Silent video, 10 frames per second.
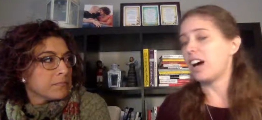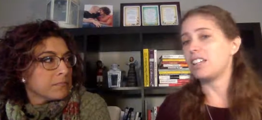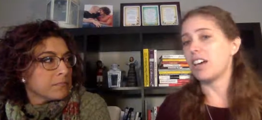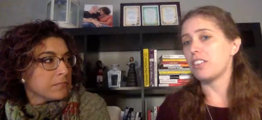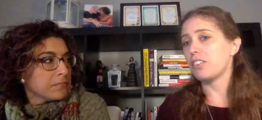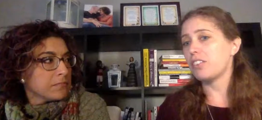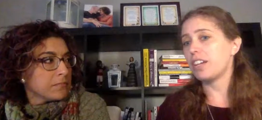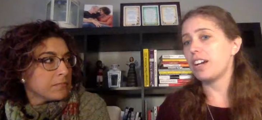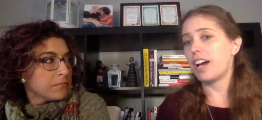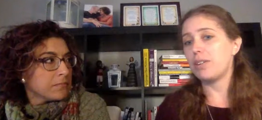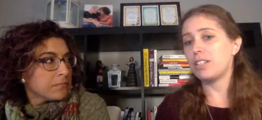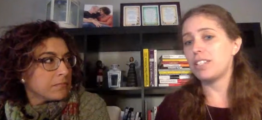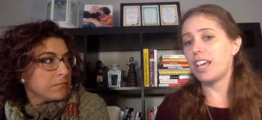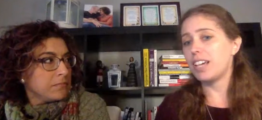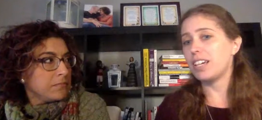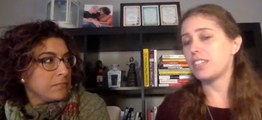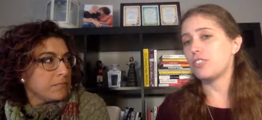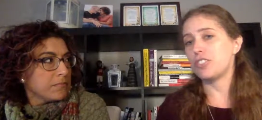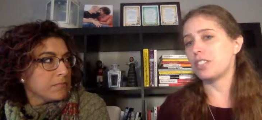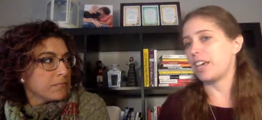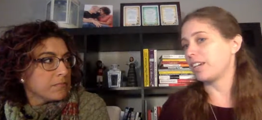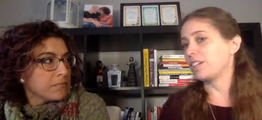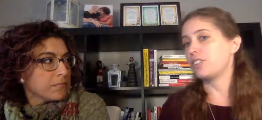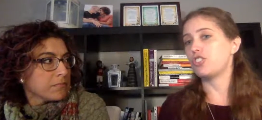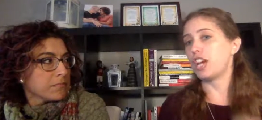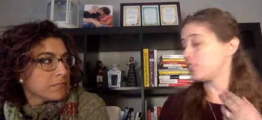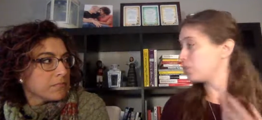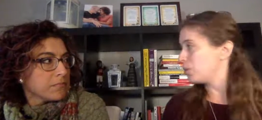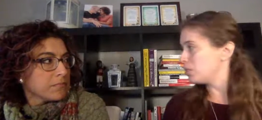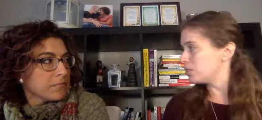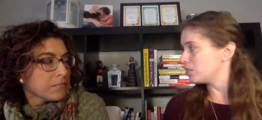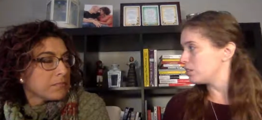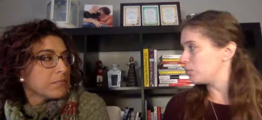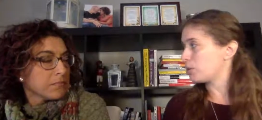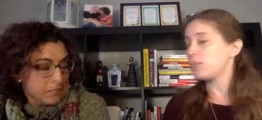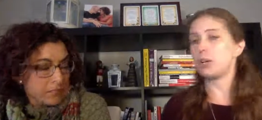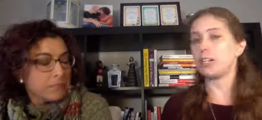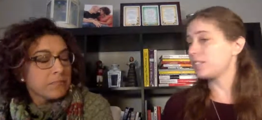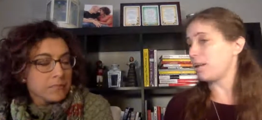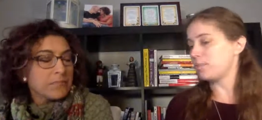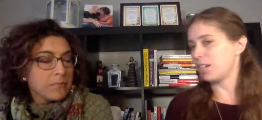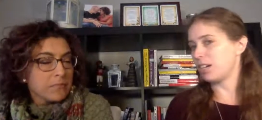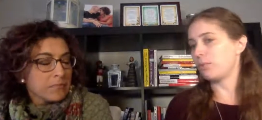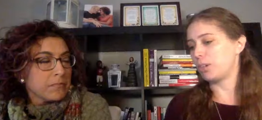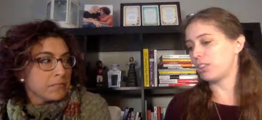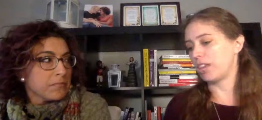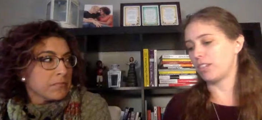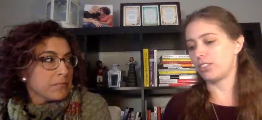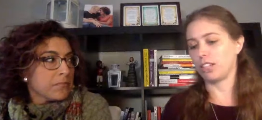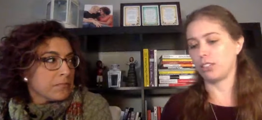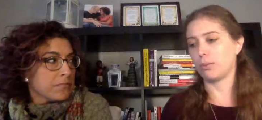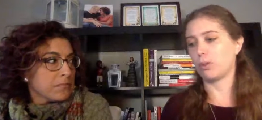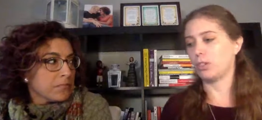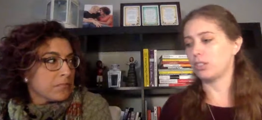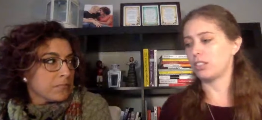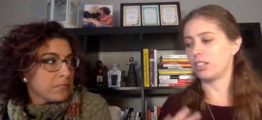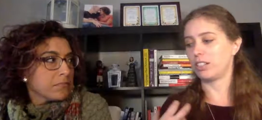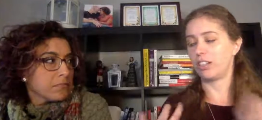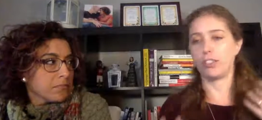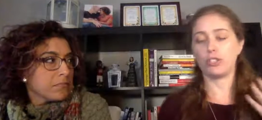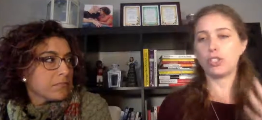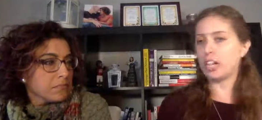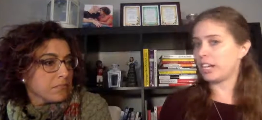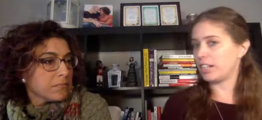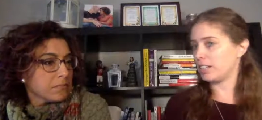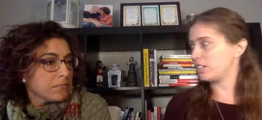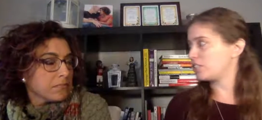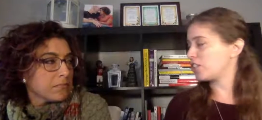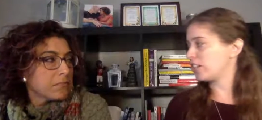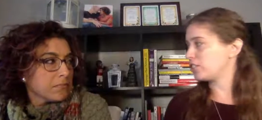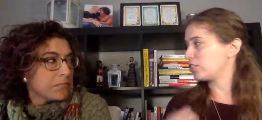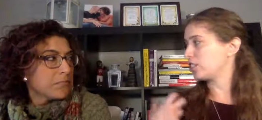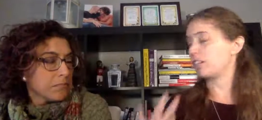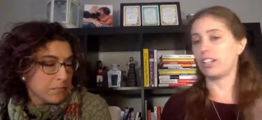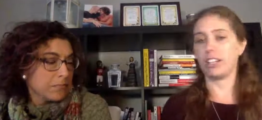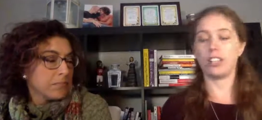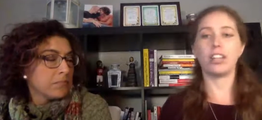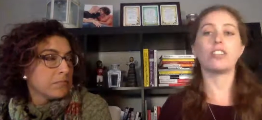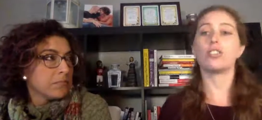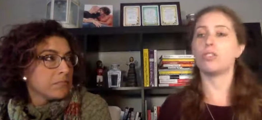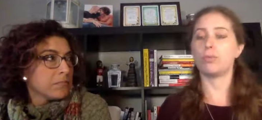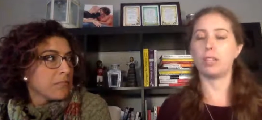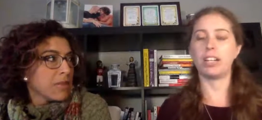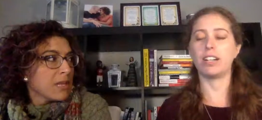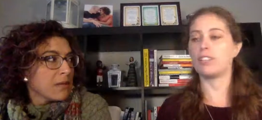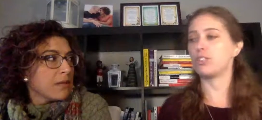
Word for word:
Speaker 1: another thing i would say is just like gender roles we're mm-hmm. more accepting with like gender roles and you know transgender mm-hmm. issue related